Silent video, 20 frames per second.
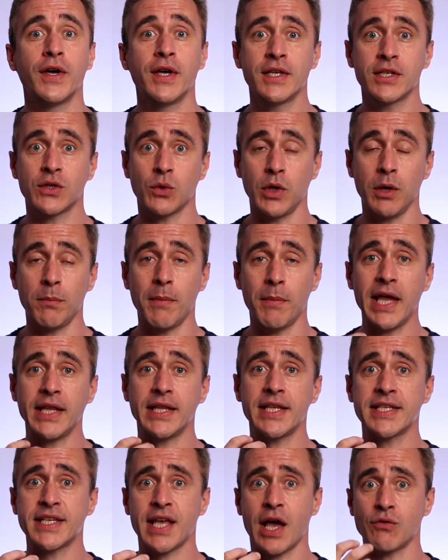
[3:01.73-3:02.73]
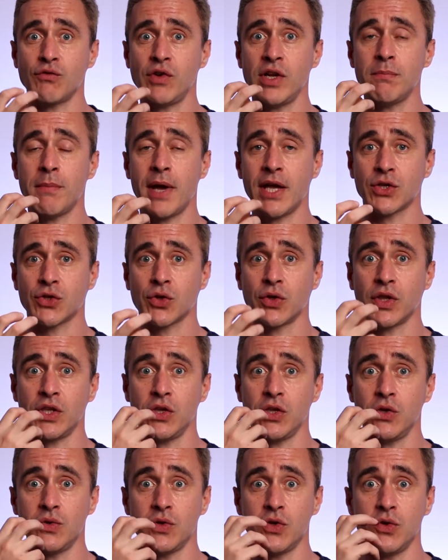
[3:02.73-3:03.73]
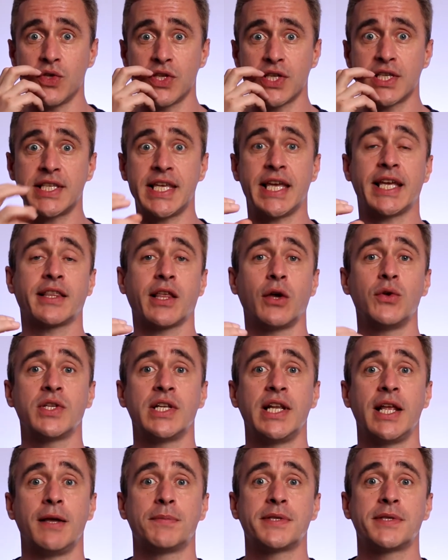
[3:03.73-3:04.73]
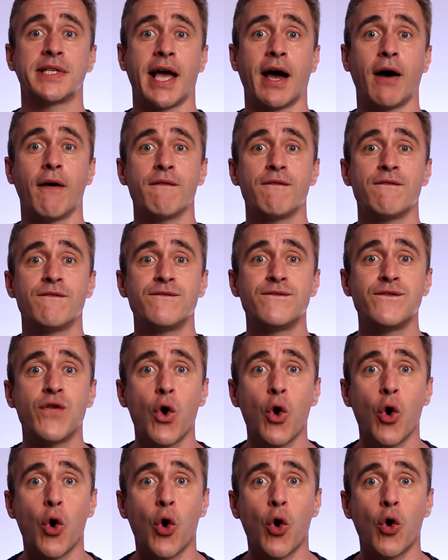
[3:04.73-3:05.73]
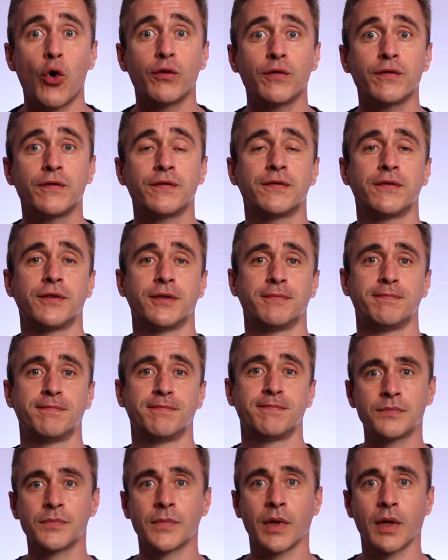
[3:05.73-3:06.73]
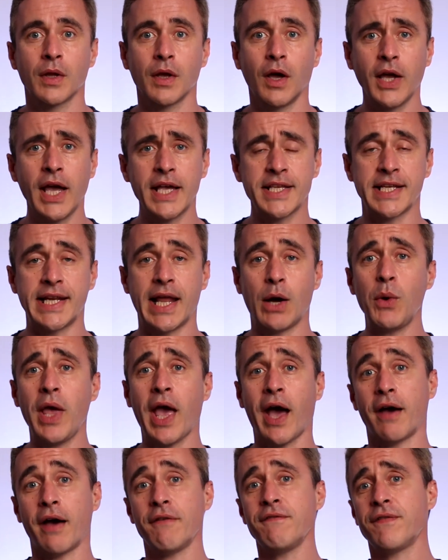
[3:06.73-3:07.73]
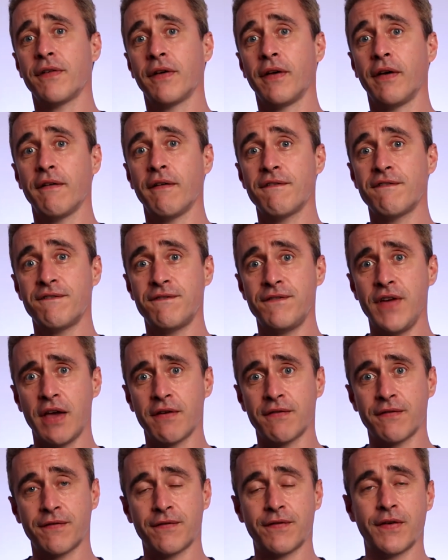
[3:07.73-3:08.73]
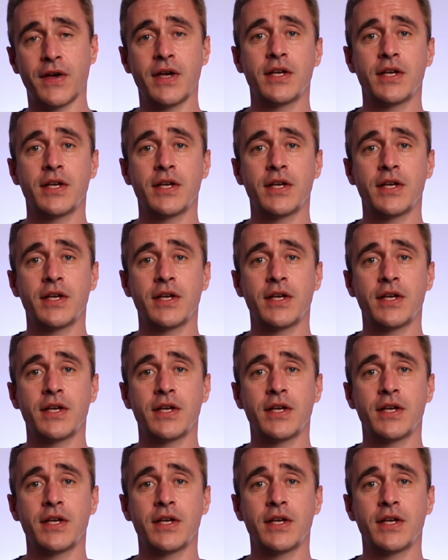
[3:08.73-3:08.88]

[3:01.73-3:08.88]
So when you make this sound, really make sure that you stick those lips out. Fourth. Okay, so now we have fifth.